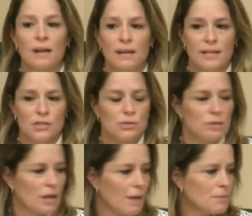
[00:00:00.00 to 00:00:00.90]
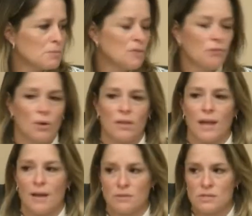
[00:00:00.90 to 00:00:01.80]
issue that comes before the
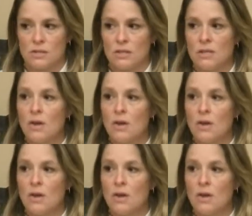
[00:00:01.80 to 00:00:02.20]
council